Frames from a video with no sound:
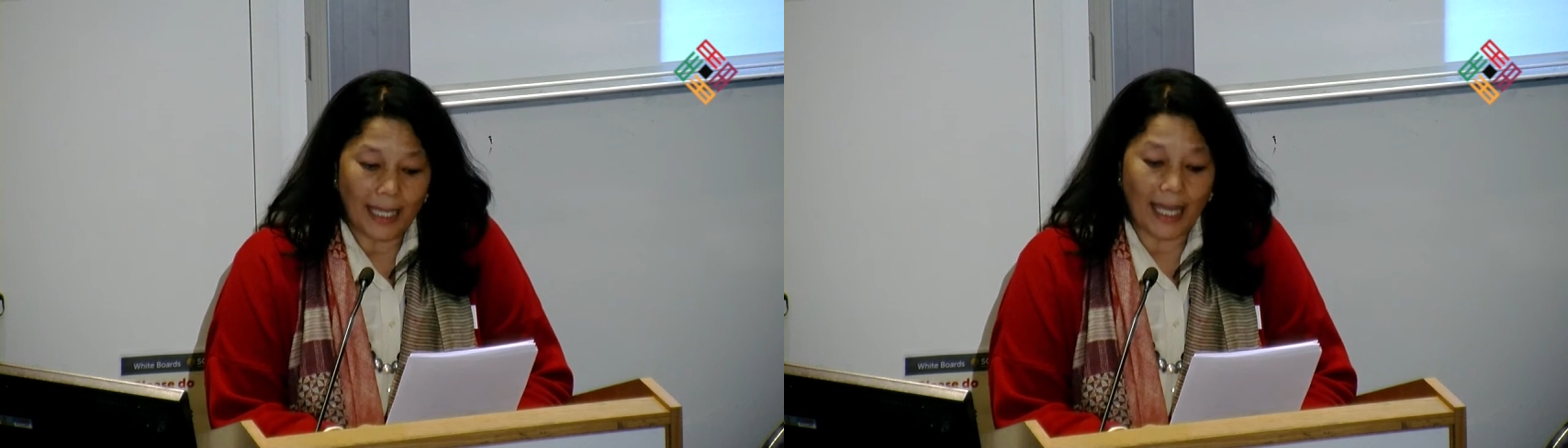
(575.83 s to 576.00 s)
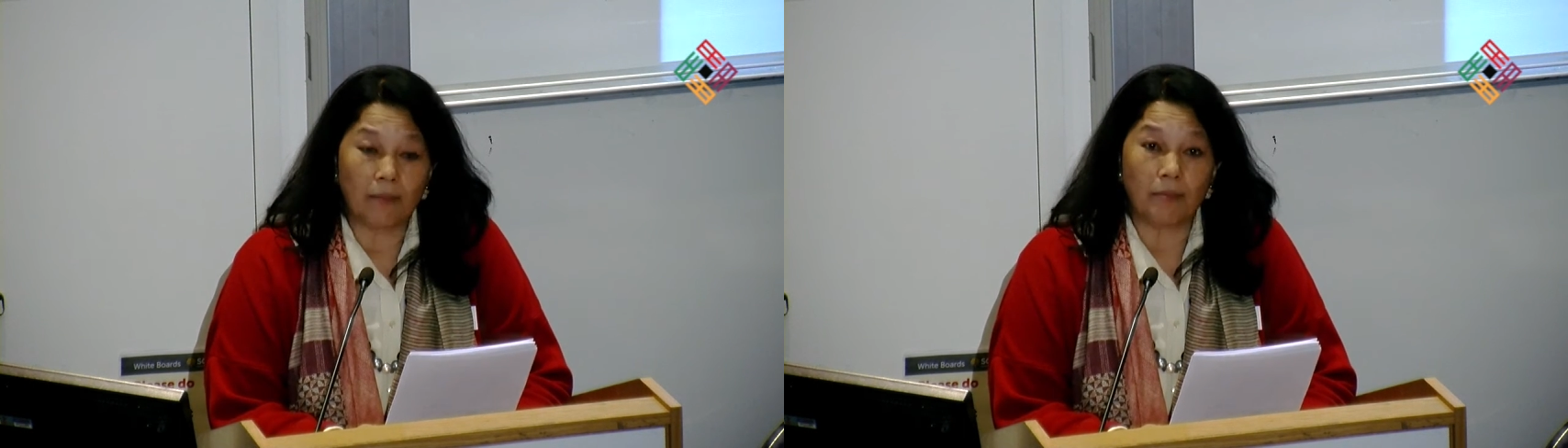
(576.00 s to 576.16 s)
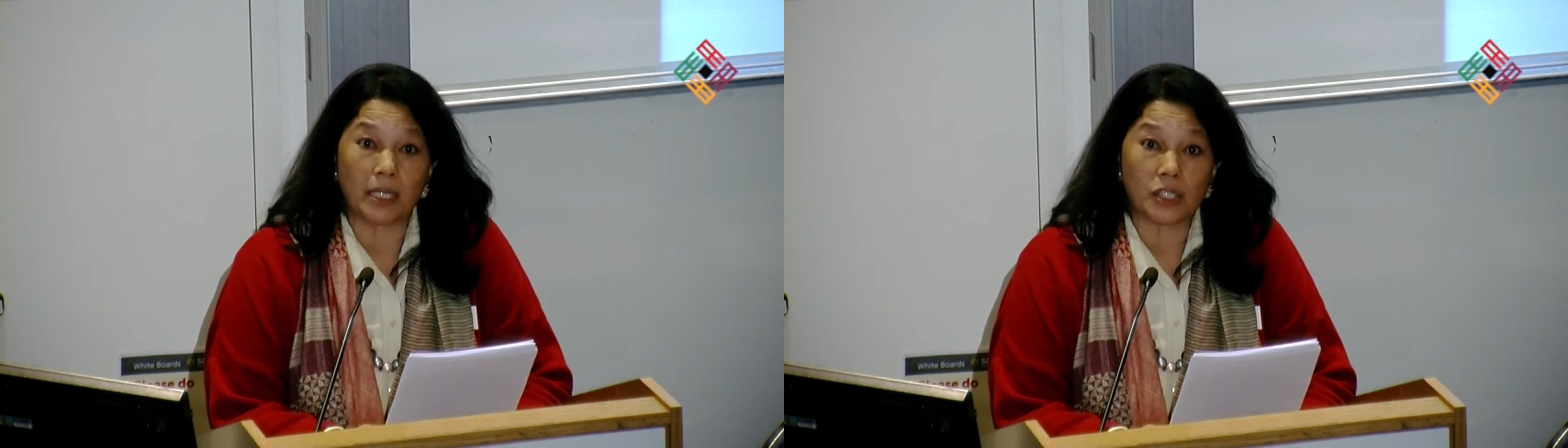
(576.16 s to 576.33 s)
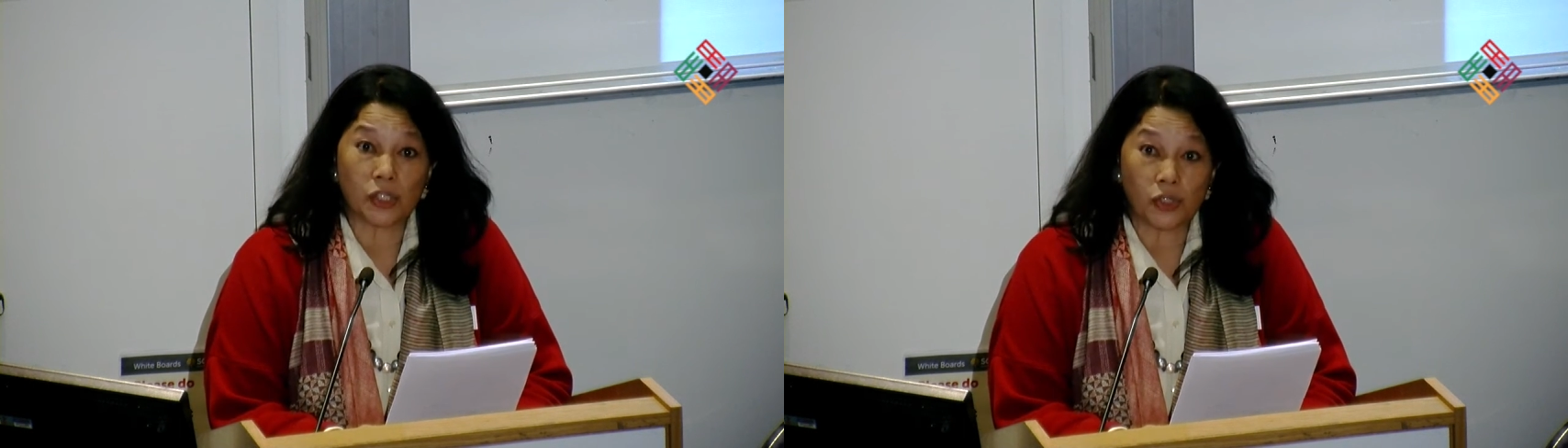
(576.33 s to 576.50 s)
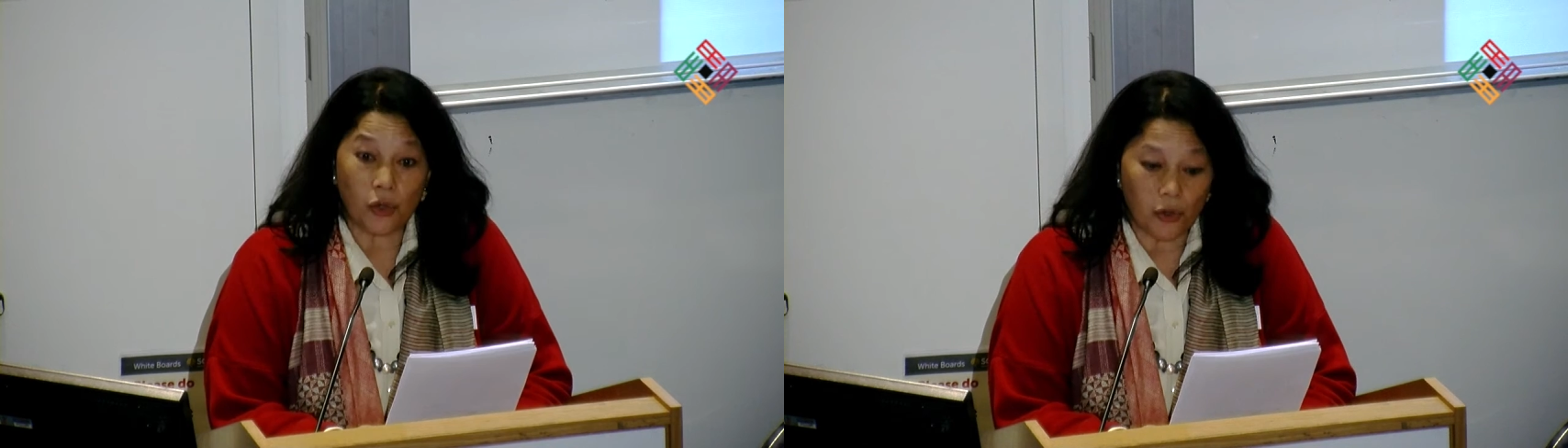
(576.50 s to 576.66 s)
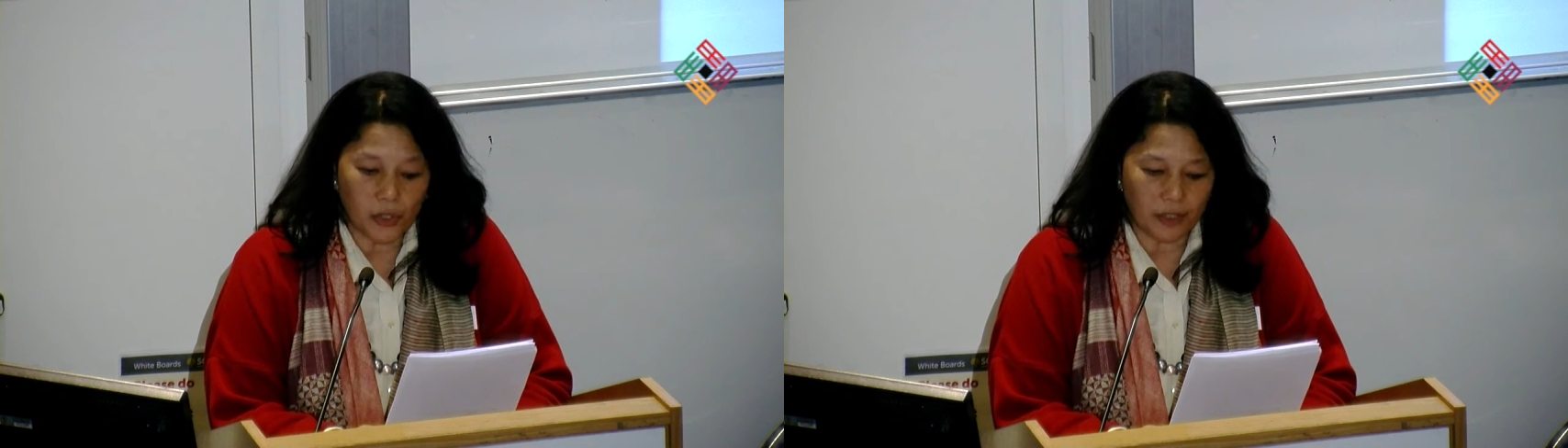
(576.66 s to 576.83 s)
can be a
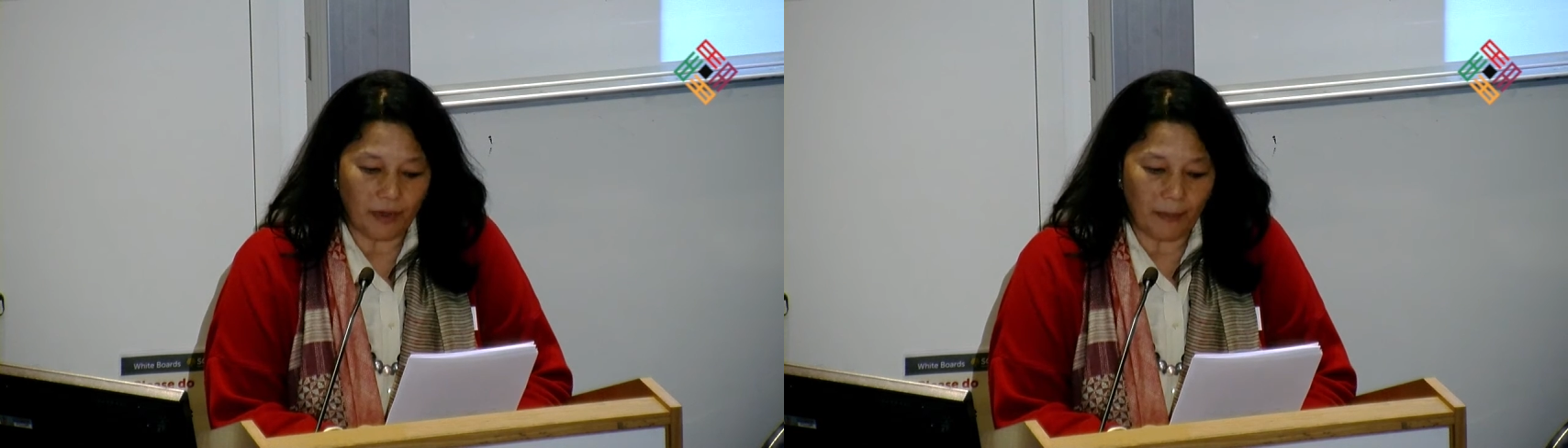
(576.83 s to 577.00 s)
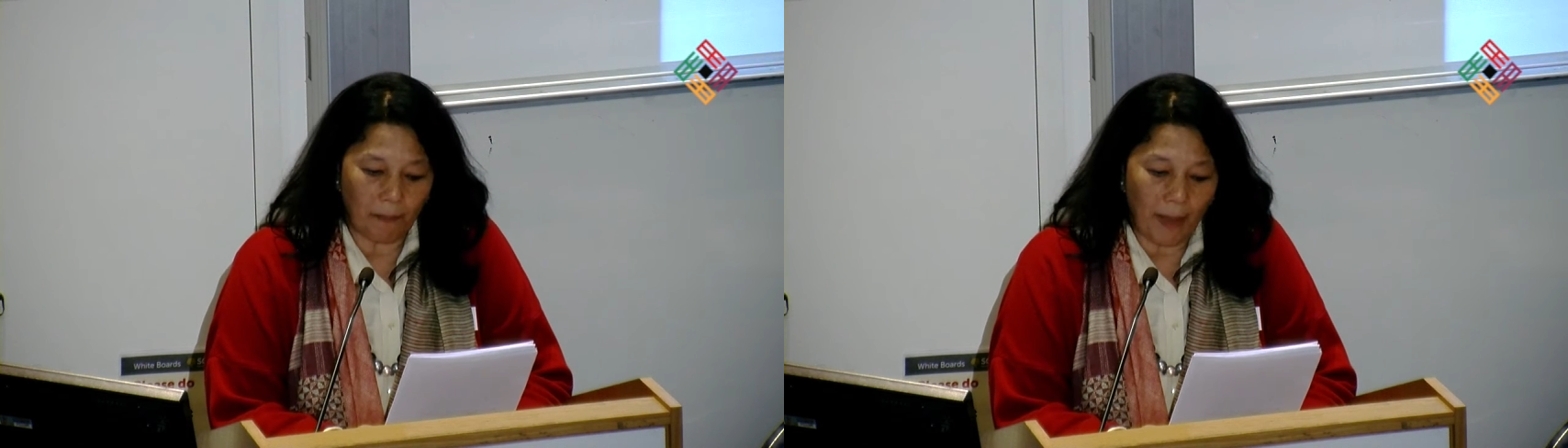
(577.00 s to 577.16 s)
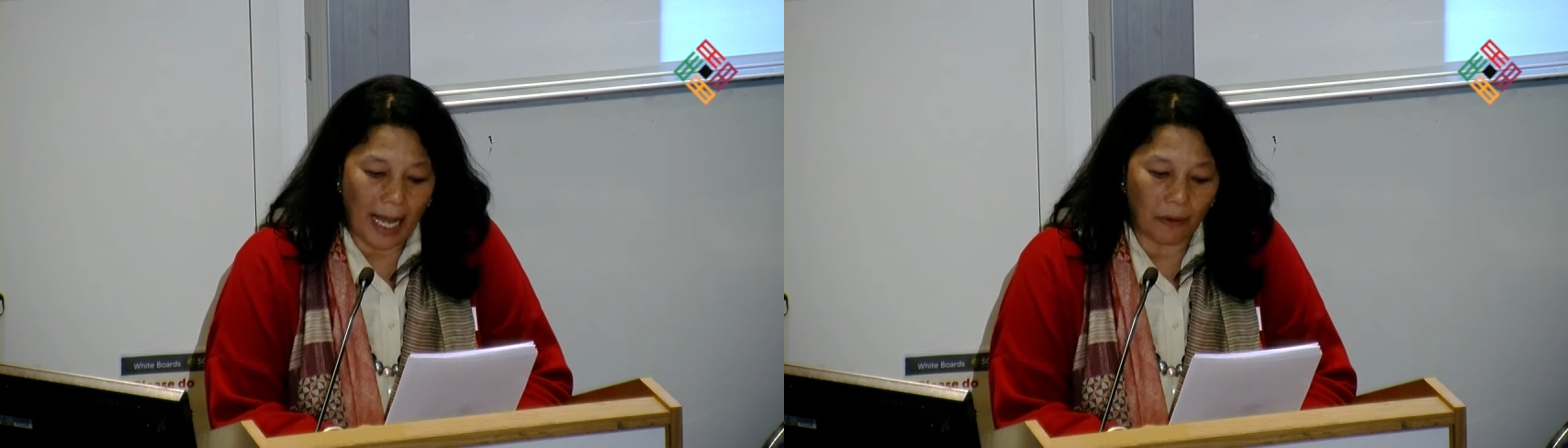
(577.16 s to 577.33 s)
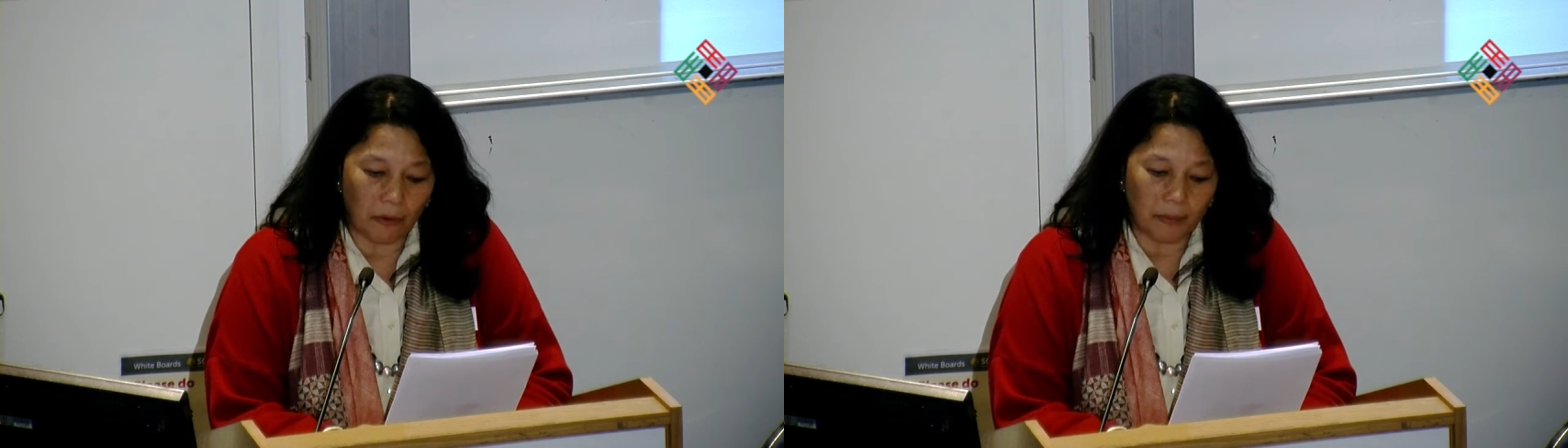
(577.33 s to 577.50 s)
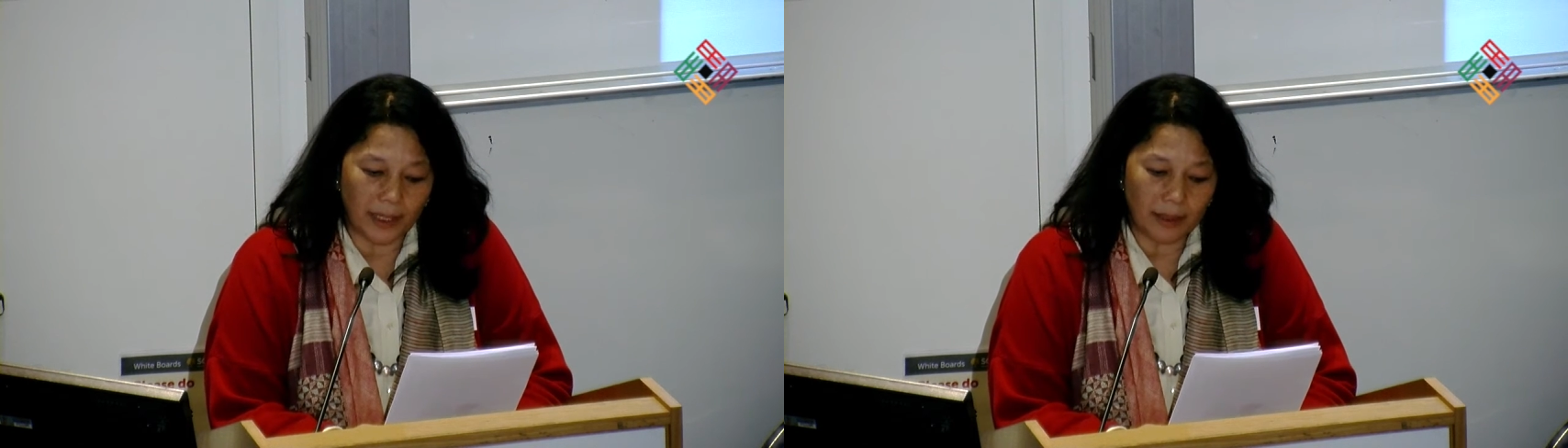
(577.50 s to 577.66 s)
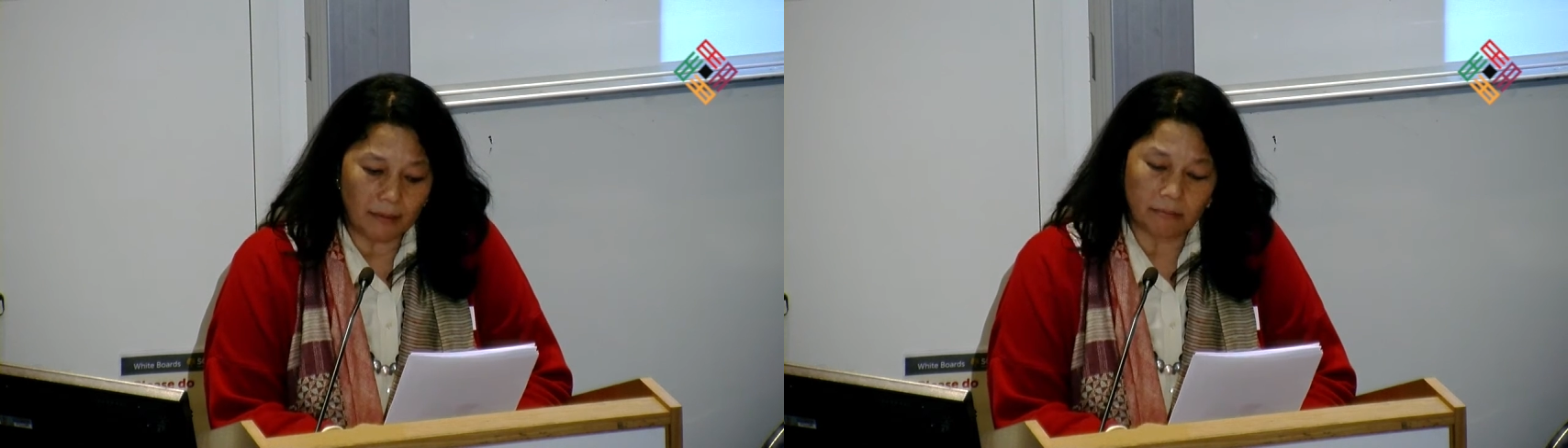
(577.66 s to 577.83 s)
source of
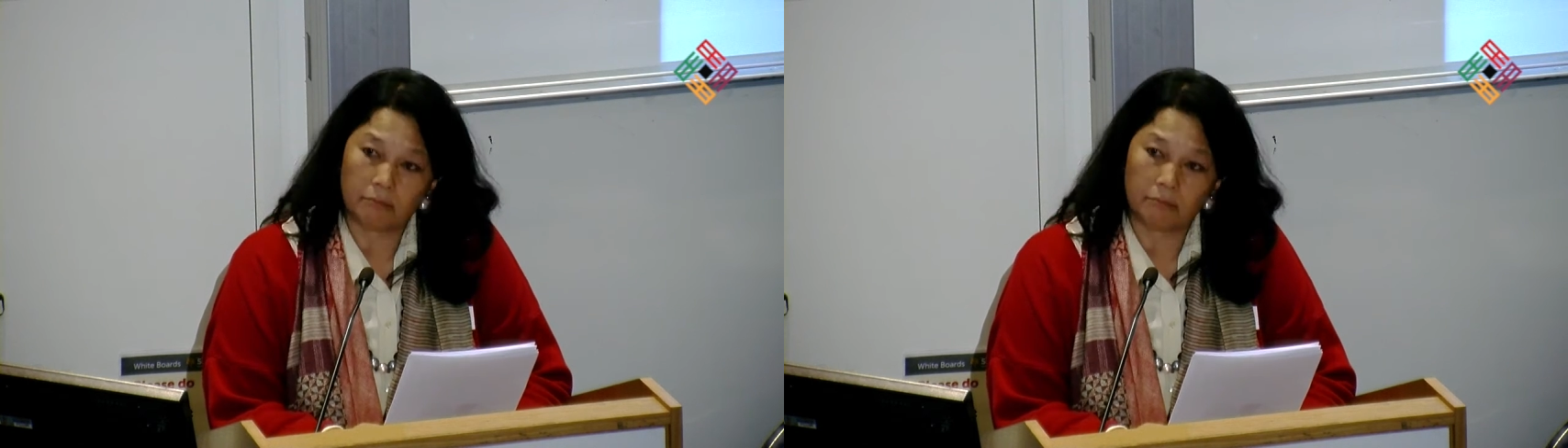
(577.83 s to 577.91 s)
empowerment,